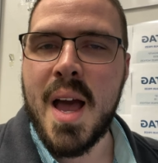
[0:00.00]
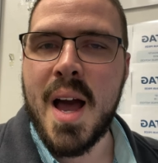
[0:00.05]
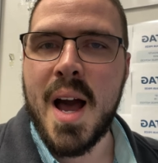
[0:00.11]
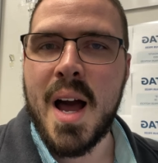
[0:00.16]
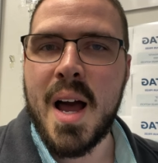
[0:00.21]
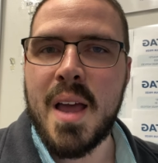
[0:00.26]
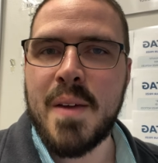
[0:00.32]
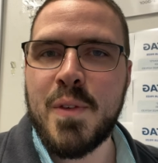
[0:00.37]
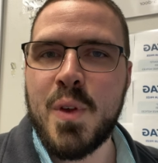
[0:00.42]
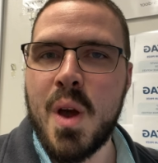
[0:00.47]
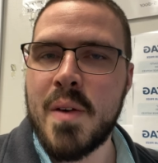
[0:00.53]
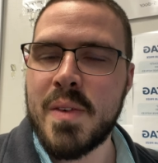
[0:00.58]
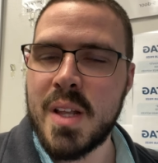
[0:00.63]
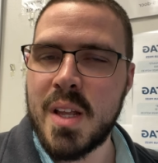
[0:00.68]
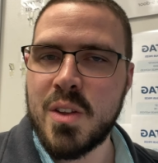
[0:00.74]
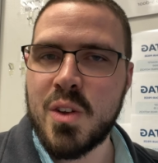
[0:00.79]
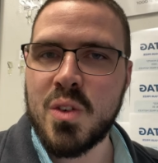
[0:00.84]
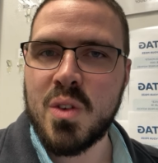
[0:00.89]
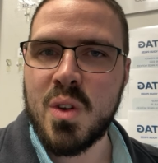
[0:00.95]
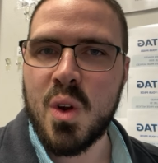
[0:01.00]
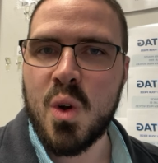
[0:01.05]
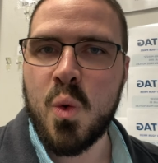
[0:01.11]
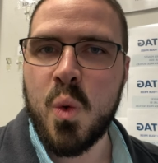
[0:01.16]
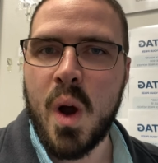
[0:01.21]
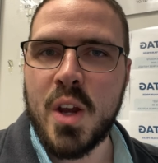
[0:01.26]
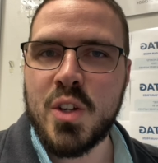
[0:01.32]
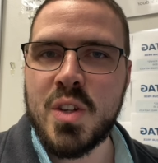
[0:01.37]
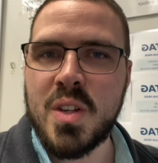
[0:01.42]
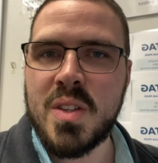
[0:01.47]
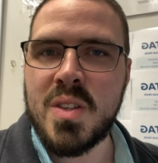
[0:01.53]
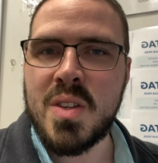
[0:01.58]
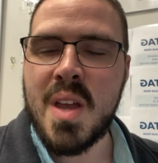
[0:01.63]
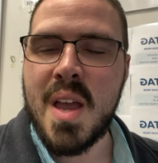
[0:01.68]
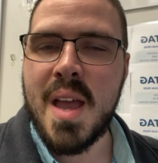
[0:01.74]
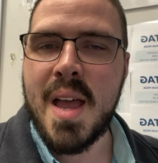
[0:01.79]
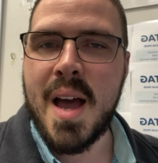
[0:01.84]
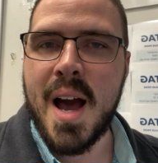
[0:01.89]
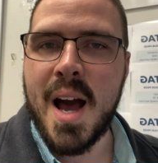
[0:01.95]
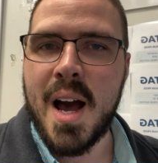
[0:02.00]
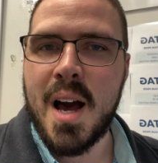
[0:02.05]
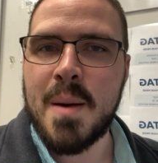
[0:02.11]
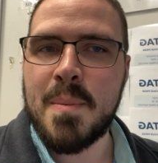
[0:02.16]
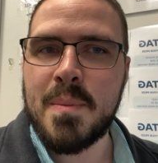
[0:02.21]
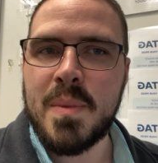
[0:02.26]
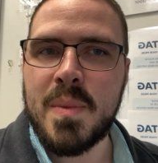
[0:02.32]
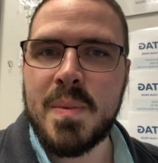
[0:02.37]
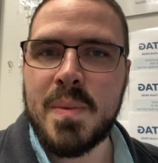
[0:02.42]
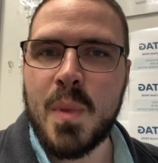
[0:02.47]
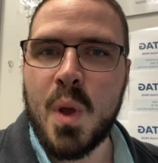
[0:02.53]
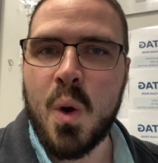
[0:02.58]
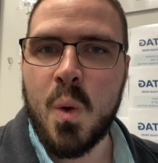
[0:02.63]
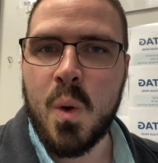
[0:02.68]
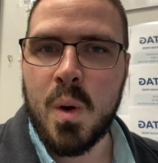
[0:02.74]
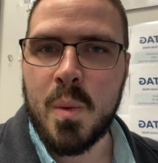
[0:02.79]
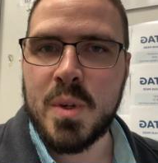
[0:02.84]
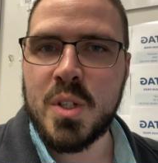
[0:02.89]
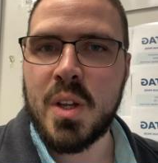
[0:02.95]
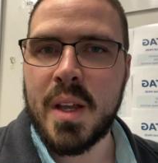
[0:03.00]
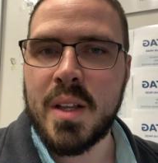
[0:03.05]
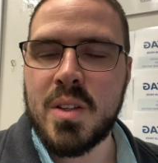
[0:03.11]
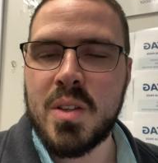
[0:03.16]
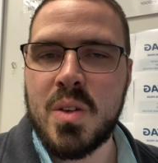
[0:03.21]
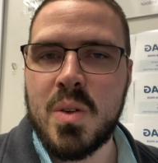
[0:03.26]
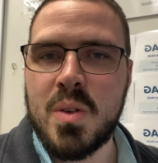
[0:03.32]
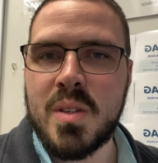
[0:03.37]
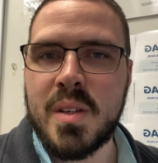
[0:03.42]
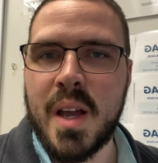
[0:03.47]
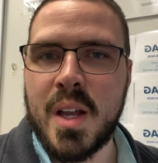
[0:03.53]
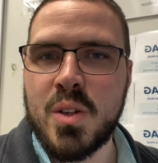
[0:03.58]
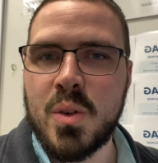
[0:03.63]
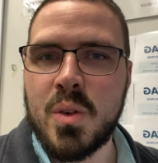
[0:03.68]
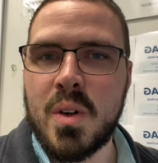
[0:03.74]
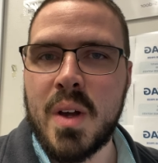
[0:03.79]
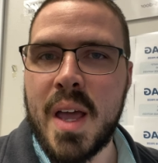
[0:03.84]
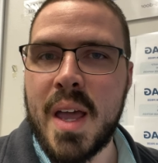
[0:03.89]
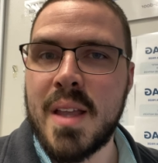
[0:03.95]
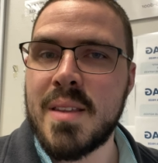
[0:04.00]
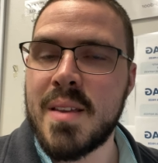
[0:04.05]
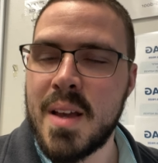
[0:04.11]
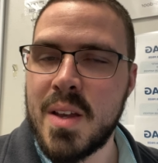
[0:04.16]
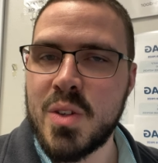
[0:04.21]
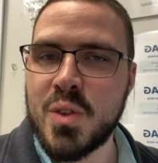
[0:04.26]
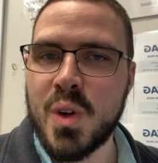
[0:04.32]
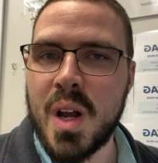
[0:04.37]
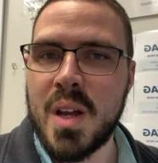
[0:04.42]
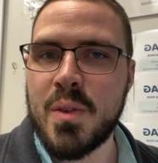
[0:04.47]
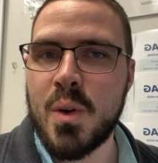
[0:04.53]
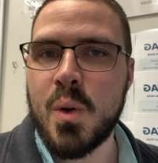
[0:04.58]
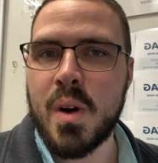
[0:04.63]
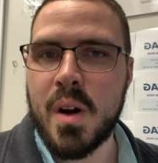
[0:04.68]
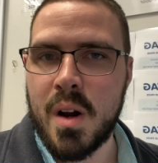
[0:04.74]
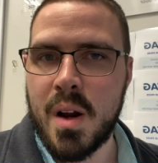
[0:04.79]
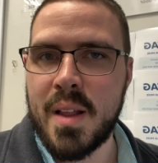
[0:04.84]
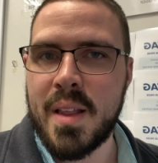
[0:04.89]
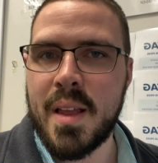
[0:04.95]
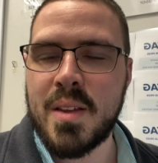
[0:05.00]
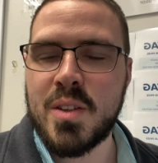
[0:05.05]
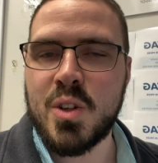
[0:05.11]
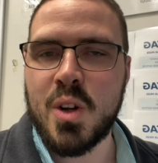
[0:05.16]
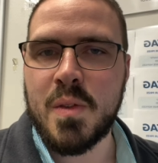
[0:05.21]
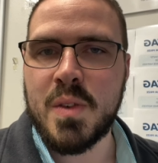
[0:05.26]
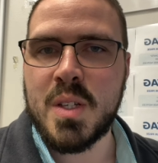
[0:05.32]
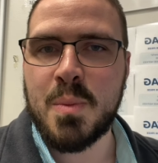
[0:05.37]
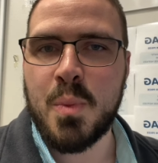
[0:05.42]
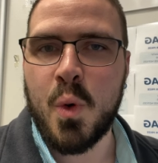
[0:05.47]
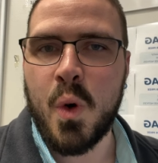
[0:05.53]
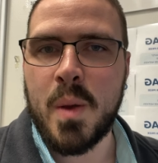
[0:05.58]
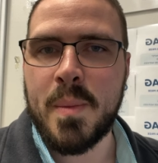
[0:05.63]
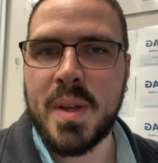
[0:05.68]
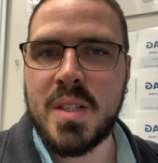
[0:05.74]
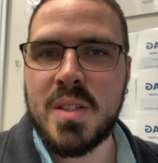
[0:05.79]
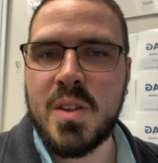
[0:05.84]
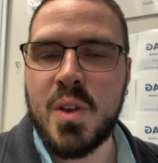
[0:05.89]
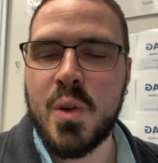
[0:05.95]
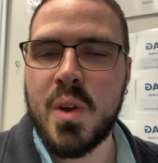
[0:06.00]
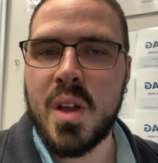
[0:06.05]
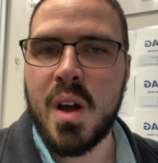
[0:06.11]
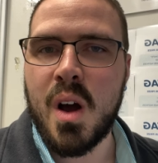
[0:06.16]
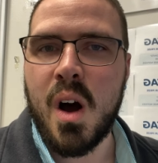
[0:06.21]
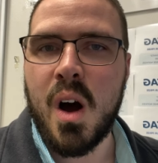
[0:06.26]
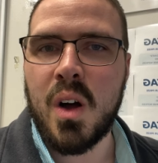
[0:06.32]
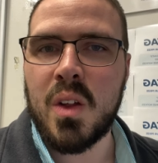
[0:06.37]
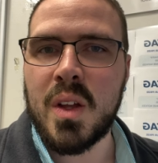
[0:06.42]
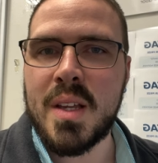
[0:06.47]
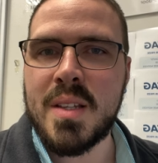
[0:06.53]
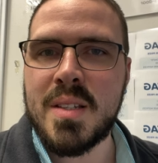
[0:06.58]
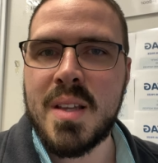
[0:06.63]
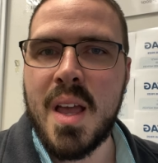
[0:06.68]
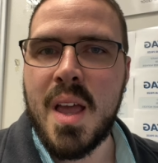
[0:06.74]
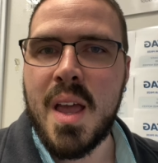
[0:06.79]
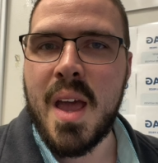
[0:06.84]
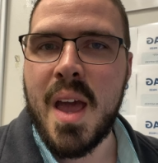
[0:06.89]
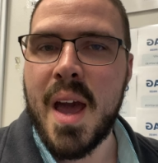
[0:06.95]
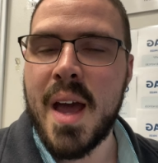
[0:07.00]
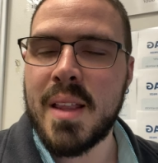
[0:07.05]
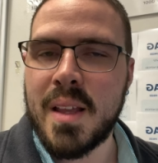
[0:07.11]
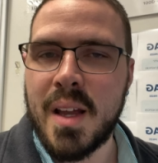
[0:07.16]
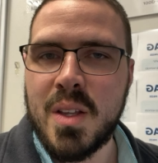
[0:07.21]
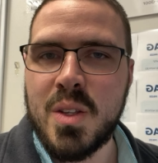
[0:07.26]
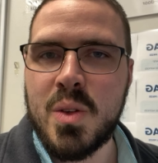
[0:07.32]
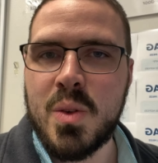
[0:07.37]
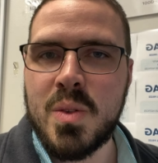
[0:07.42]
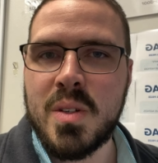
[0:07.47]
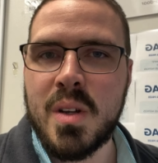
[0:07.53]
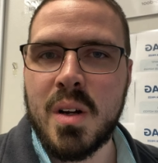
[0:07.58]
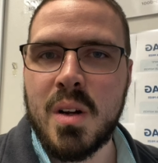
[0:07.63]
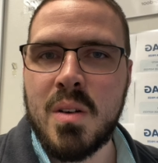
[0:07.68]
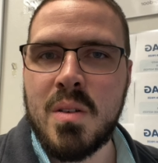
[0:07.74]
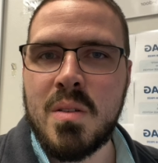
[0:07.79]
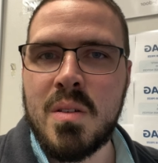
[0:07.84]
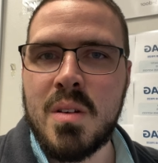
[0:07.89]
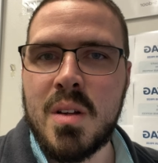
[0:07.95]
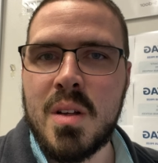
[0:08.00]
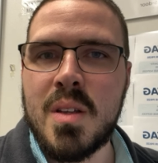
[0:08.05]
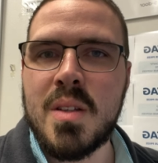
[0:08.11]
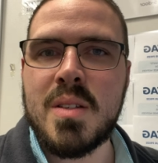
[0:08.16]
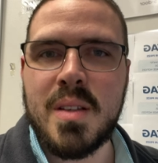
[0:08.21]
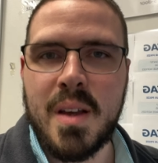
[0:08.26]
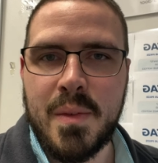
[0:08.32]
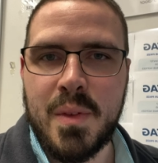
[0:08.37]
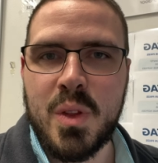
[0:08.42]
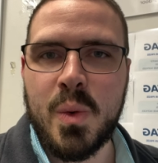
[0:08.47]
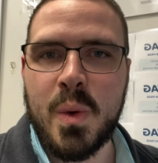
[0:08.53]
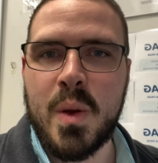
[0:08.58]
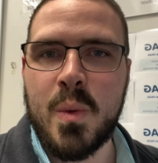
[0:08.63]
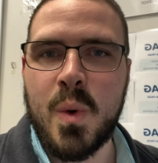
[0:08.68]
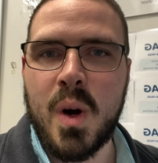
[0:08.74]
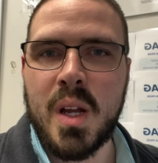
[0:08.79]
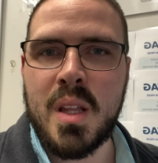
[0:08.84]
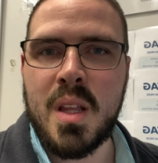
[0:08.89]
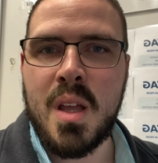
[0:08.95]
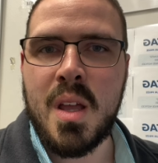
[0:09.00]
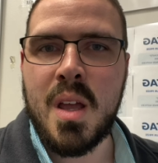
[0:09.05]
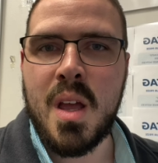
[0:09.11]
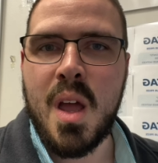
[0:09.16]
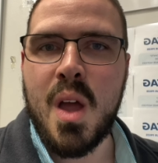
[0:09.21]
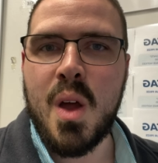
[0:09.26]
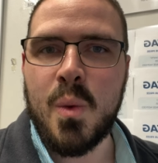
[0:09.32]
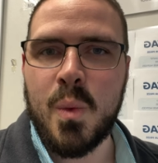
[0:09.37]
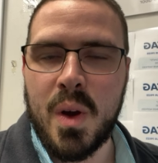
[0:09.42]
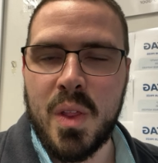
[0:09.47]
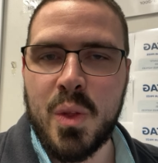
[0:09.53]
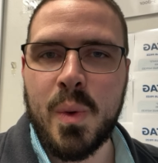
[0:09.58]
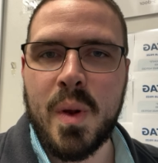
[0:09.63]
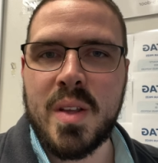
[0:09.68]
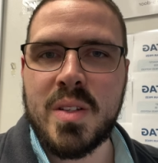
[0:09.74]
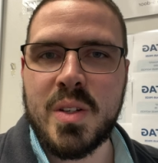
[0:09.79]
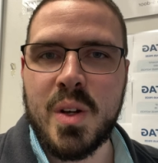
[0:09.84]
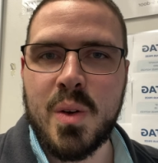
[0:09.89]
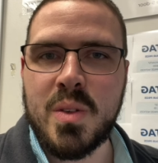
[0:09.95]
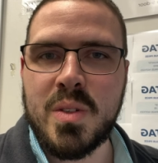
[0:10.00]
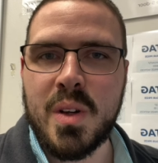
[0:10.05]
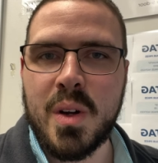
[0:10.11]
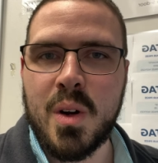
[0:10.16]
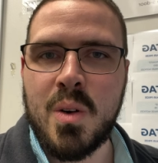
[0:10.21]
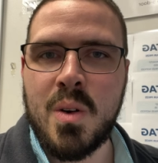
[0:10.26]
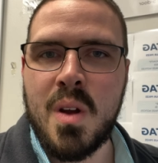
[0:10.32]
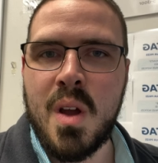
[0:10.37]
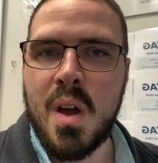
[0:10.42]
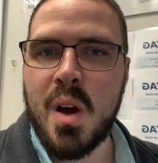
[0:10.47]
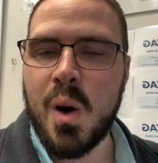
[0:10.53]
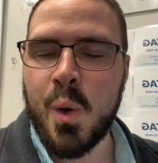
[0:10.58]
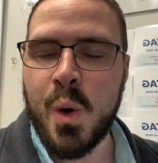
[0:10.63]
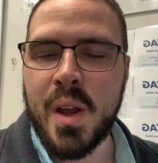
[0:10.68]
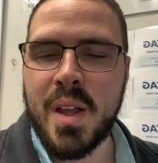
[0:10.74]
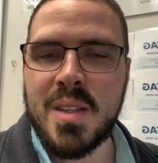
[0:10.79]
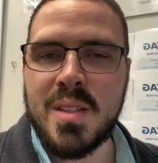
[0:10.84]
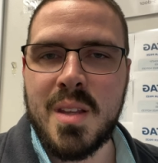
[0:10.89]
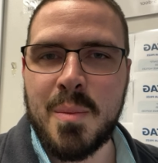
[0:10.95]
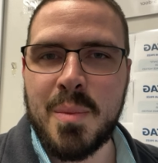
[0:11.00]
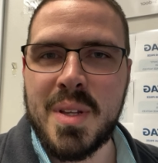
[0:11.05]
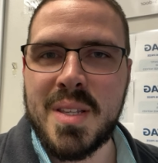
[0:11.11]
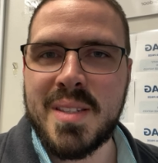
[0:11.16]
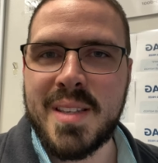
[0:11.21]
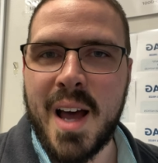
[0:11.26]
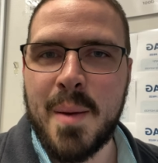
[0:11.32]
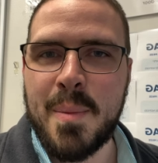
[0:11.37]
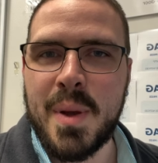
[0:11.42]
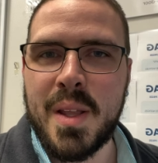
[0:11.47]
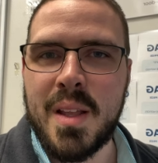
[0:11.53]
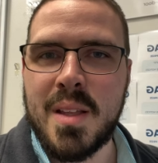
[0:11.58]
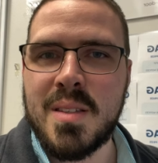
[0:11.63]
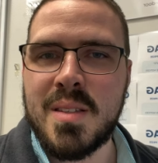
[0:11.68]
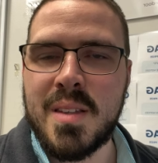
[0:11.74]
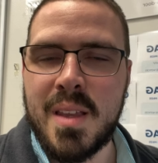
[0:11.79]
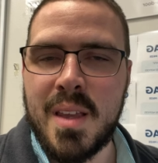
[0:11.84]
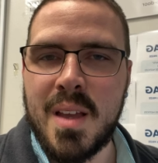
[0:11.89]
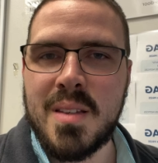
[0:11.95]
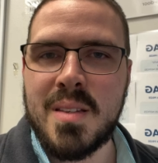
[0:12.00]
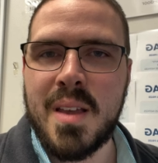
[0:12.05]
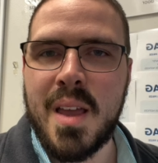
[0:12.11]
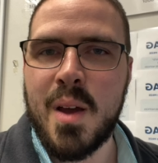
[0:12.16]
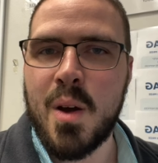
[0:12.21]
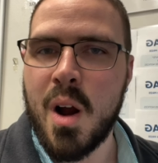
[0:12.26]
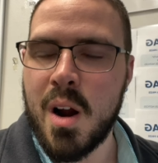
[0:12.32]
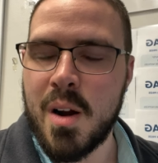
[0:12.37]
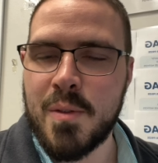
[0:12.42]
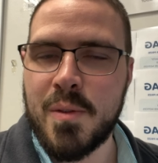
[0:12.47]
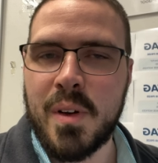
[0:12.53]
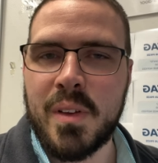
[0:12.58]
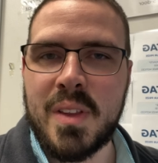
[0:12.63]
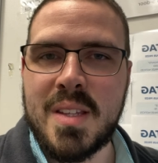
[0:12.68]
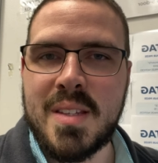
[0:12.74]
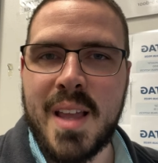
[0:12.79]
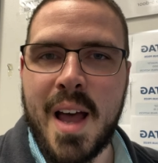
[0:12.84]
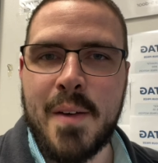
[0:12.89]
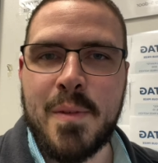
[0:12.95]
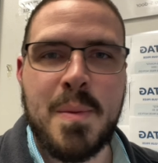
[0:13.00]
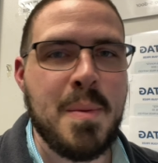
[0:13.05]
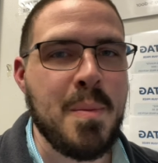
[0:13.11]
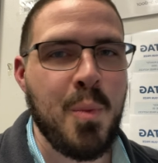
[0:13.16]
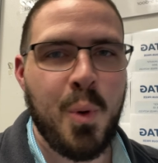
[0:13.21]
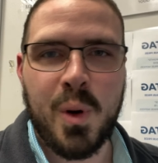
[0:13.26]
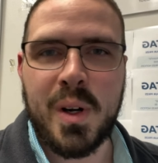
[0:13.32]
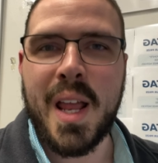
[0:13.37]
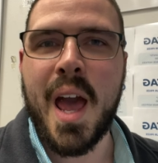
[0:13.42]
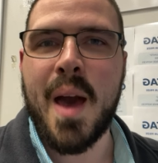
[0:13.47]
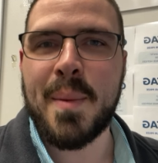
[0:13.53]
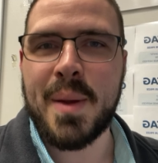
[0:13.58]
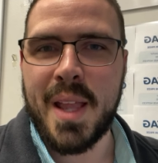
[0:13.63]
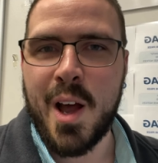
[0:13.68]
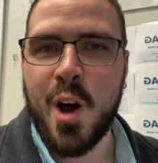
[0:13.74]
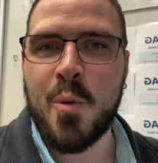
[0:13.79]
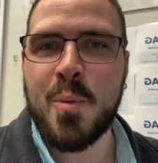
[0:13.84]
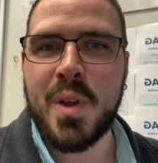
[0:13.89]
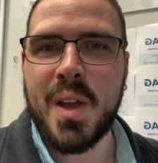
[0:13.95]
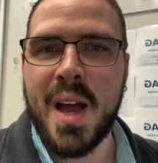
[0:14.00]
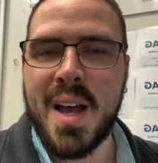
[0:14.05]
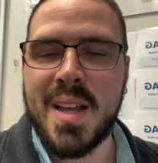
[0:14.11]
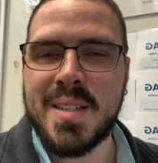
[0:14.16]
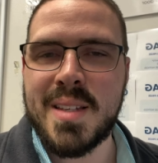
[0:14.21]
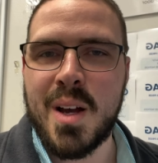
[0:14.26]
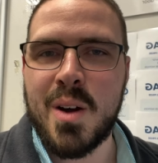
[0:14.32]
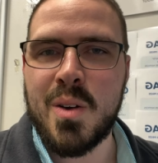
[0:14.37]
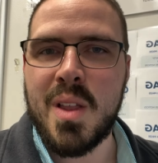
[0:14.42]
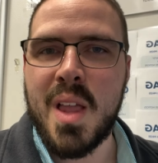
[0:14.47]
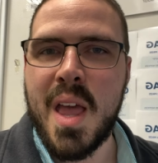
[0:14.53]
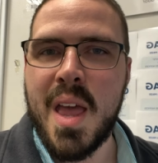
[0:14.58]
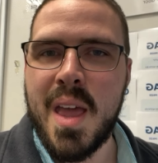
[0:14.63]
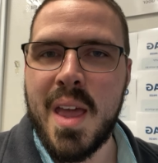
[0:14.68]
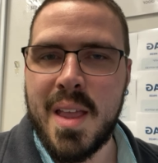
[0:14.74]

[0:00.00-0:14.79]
If you have any additional questions, or would you like to schedule a test drive or a next service appointment, you can call us at 920-731-1300, or you can simply stop in and see us. Our friendly staff would be more than happy to help you guys out.